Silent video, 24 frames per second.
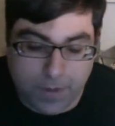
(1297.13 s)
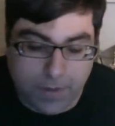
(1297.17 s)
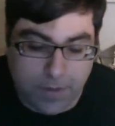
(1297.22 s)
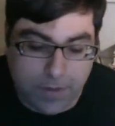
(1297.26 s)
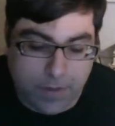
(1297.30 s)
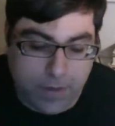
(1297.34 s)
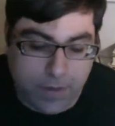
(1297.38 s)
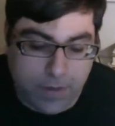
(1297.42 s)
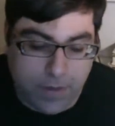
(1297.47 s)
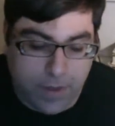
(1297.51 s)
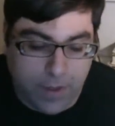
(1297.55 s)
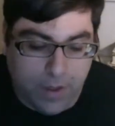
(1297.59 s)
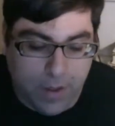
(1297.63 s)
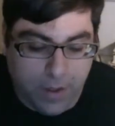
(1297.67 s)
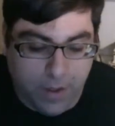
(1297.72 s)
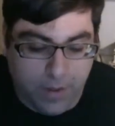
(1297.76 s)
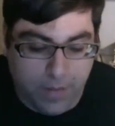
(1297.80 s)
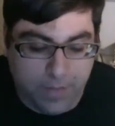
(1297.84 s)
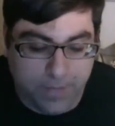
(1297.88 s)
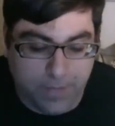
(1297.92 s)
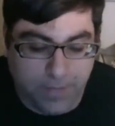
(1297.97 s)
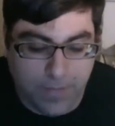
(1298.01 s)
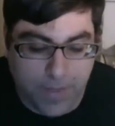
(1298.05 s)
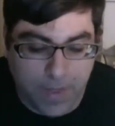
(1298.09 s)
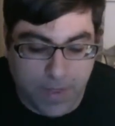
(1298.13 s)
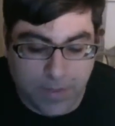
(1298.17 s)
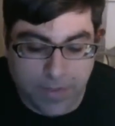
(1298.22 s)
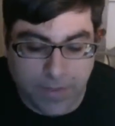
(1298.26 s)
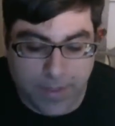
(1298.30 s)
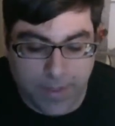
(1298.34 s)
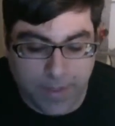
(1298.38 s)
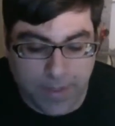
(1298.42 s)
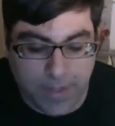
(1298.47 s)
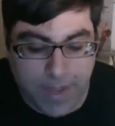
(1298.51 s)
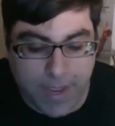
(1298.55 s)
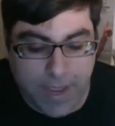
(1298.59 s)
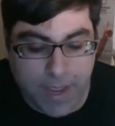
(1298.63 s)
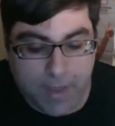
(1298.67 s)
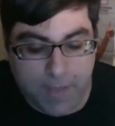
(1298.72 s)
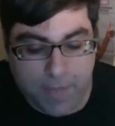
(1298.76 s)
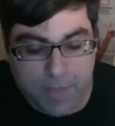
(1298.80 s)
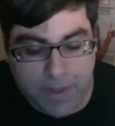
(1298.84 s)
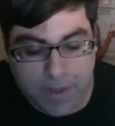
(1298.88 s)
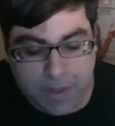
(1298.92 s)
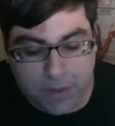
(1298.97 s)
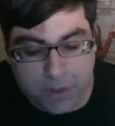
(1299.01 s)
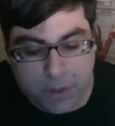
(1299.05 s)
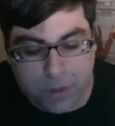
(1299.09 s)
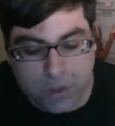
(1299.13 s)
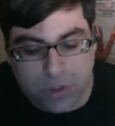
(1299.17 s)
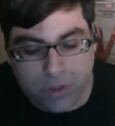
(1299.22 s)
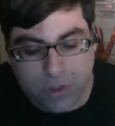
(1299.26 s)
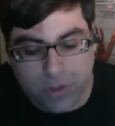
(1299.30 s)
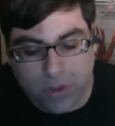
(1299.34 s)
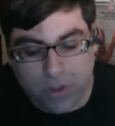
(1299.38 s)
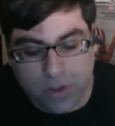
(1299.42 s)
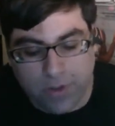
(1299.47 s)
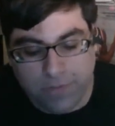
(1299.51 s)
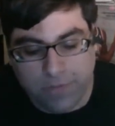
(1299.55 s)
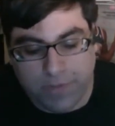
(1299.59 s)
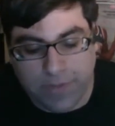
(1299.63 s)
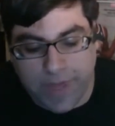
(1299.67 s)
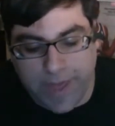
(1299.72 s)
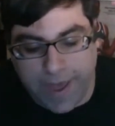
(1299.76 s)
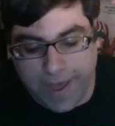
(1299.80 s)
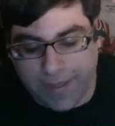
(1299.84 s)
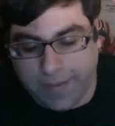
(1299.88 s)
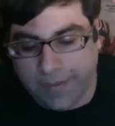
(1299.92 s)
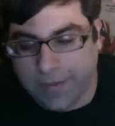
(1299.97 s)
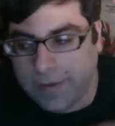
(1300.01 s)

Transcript: the image of that